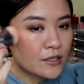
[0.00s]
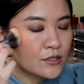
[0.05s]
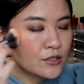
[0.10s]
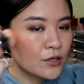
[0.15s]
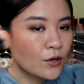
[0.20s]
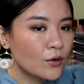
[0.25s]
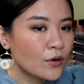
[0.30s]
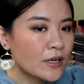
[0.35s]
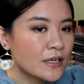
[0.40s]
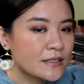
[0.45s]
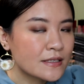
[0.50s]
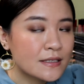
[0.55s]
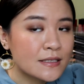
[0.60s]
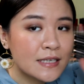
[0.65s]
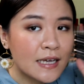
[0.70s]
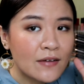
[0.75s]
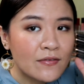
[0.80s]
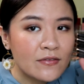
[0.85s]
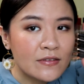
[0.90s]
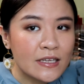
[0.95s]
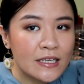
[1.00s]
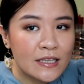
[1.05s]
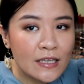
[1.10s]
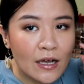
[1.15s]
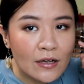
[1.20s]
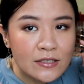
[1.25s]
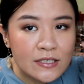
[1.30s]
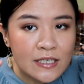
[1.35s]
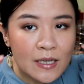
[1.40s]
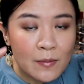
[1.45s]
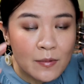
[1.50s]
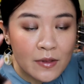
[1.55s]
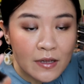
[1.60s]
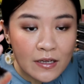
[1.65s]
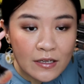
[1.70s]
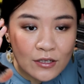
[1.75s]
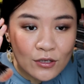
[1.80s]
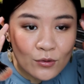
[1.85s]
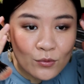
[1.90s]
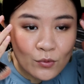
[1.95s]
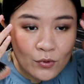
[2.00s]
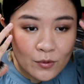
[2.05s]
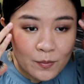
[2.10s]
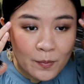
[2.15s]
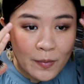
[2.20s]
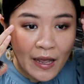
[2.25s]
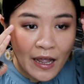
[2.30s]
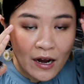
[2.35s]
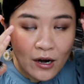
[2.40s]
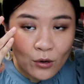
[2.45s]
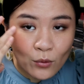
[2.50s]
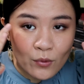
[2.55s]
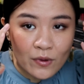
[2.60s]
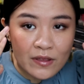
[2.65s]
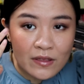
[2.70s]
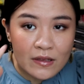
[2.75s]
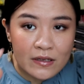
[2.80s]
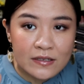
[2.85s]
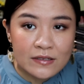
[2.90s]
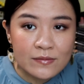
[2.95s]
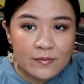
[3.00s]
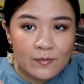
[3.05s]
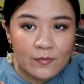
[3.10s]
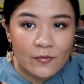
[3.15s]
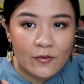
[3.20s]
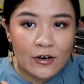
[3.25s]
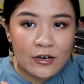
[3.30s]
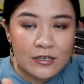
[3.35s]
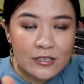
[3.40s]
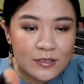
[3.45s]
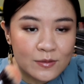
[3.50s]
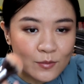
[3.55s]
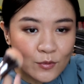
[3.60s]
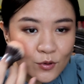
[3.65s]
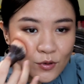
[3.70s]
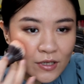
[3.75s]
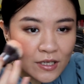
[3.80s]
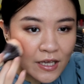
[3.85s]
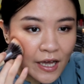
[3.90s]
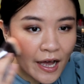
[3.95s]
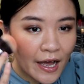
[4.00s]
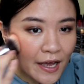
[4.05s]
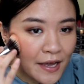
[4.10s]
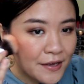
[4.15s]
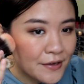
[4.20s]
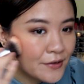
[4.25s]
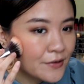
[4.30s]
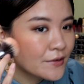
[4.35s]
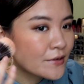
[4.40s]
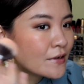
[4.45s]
so it's definitely not something you would pair with this very smoky eye,